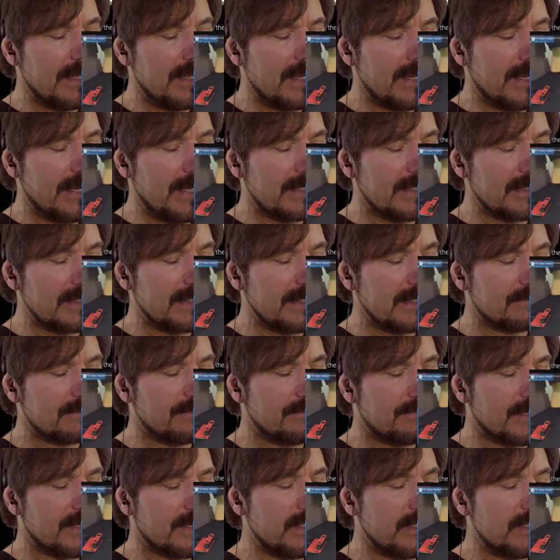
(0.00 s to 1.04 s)
and get
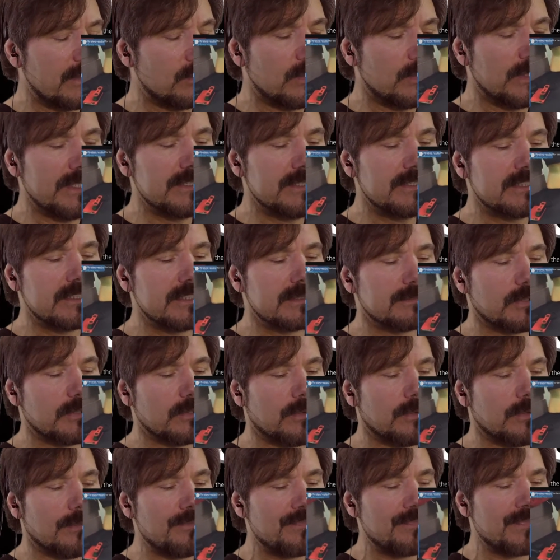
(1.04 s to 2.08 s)
very
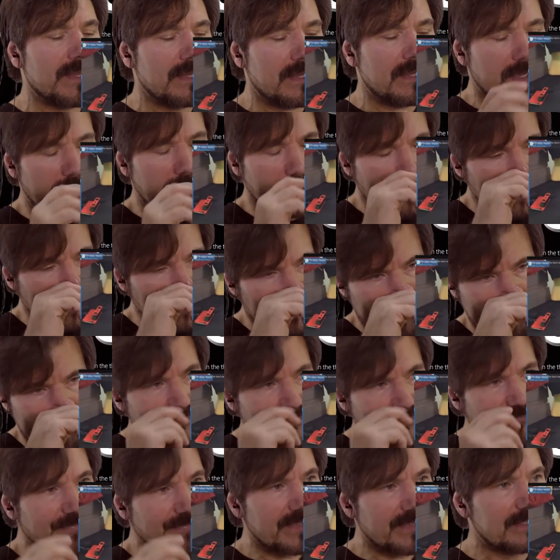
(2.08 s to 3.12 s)
reasonable
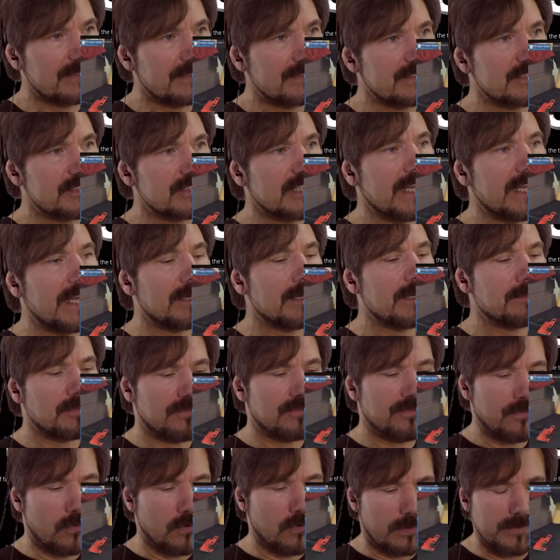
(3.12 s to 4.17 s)
scan
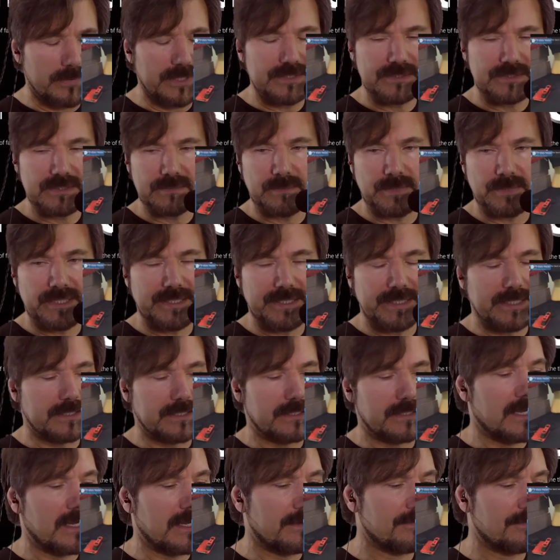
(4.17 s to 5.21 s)
performance, meaning
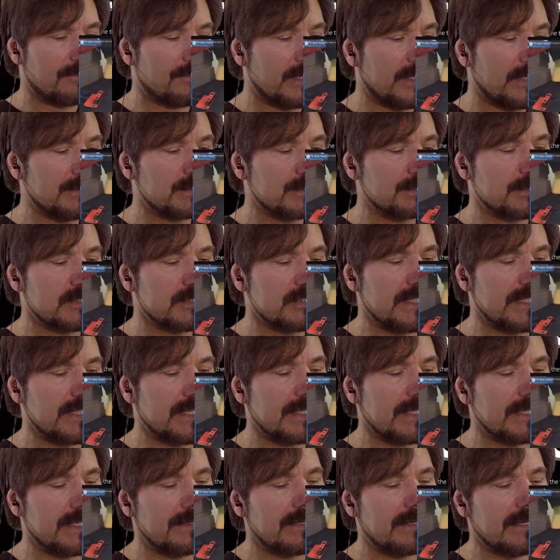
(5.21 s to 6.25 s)
frames per
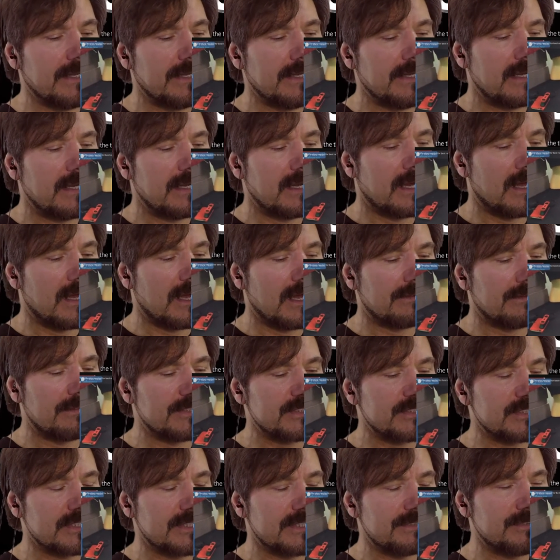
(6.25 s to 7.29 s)
second.
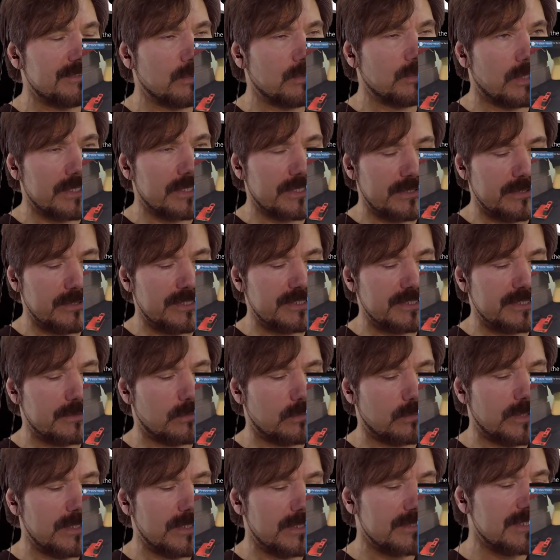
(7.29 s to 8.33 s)
Obviously, if you want to do this in
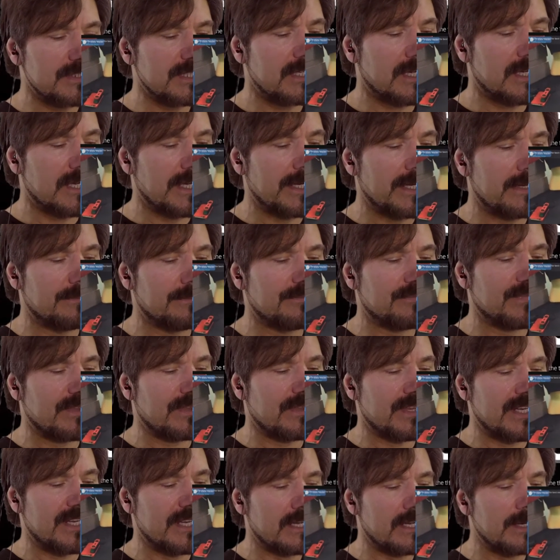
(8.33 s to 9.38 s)
real time,
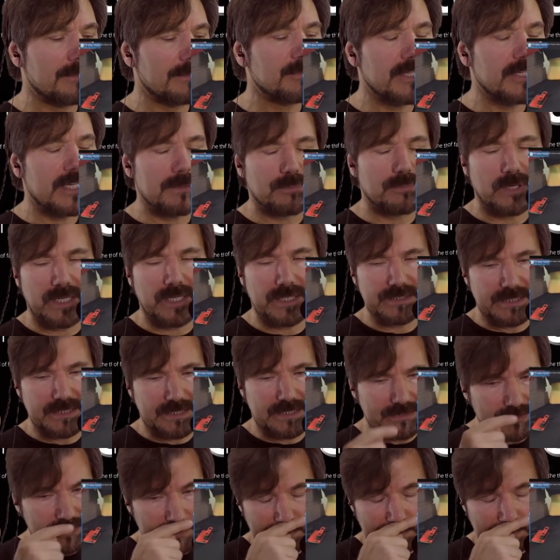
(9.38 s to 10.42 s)
the update
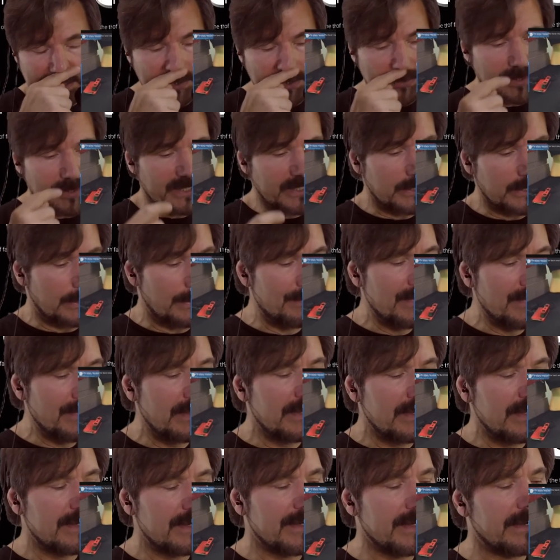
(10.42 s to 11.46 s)
process should be quicker.
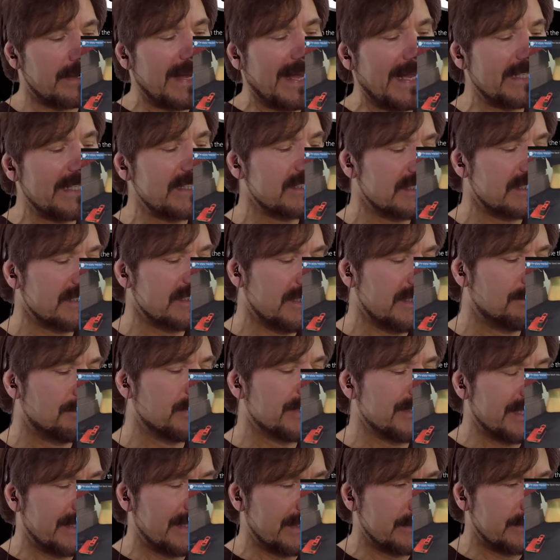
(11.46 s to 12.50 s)
Now, I see
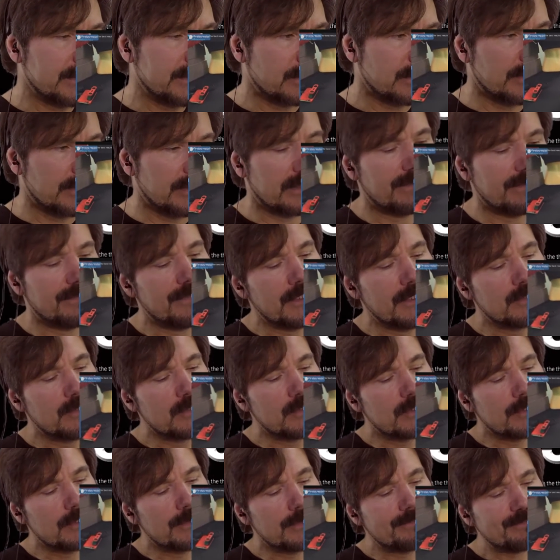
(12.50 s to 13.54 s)
potential in the
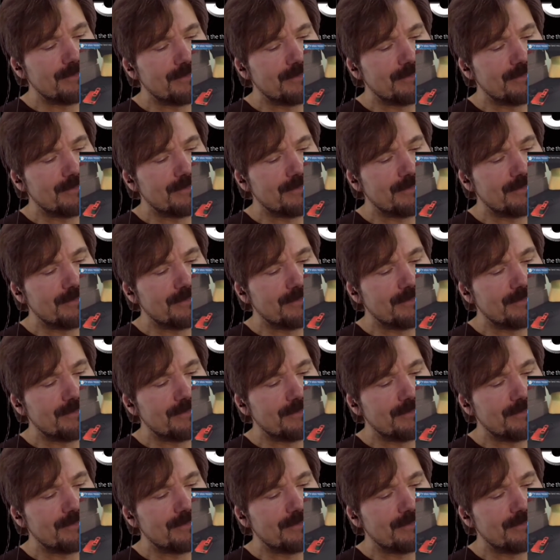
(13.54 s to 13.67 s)
future